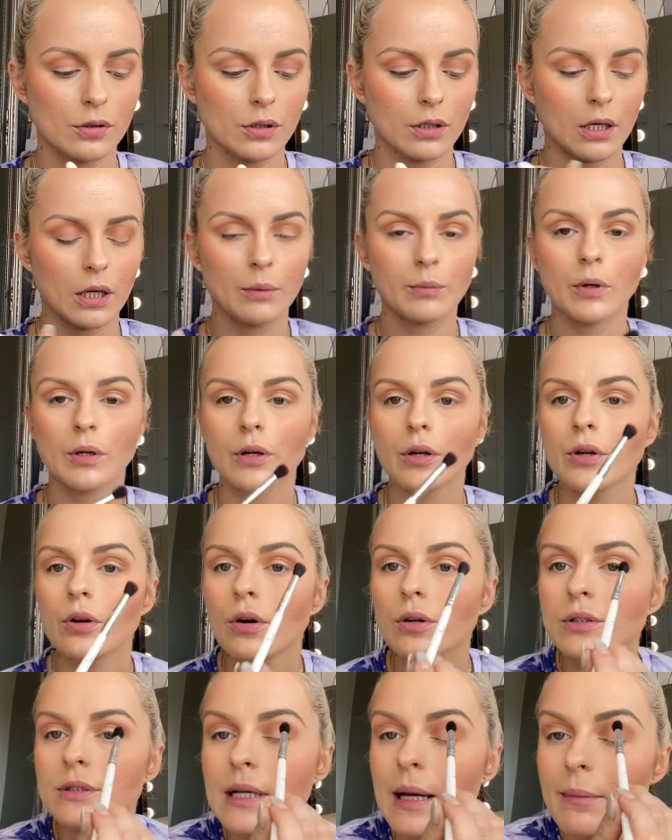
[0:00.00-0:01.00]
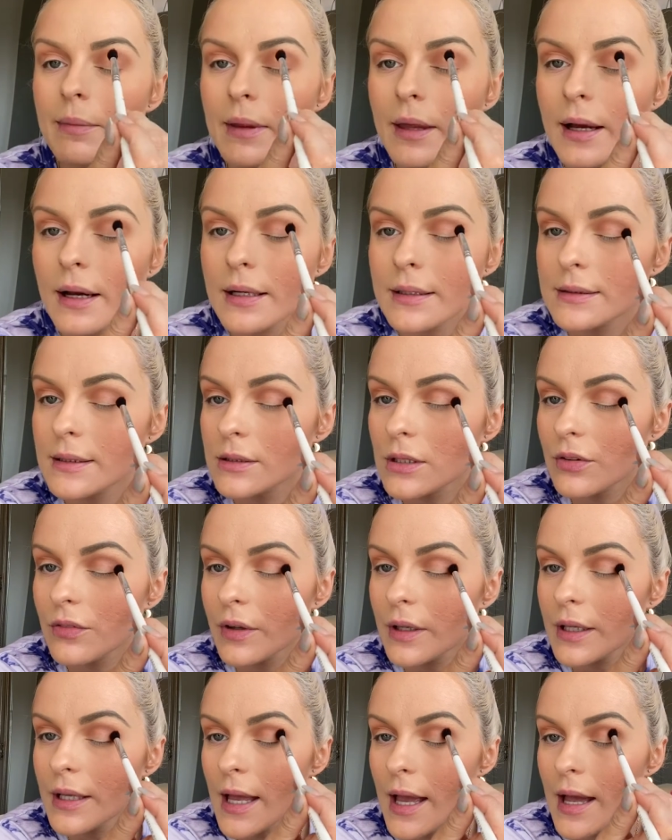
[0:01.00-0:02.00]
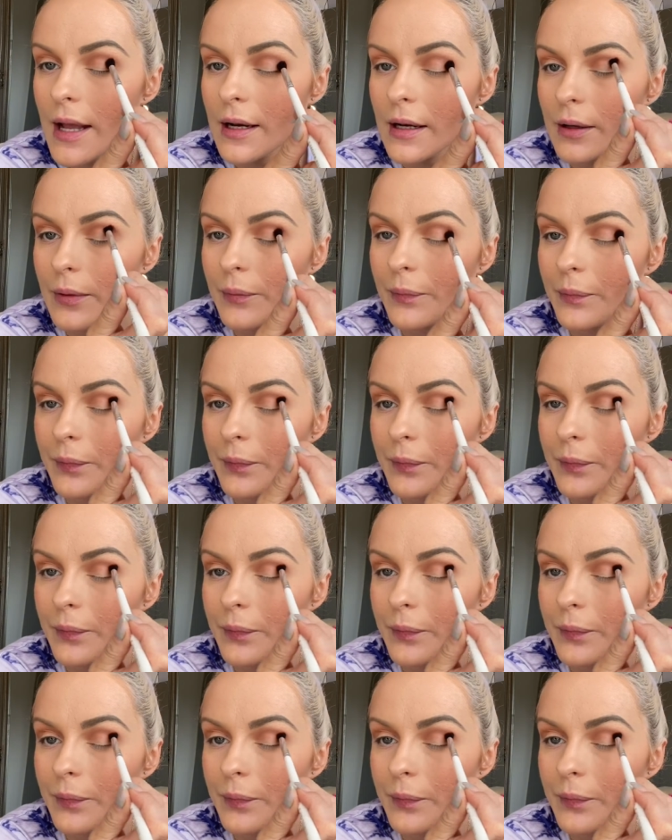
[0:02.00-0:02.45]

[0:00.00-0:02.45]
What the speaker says: I'm going to not tap the excess off again.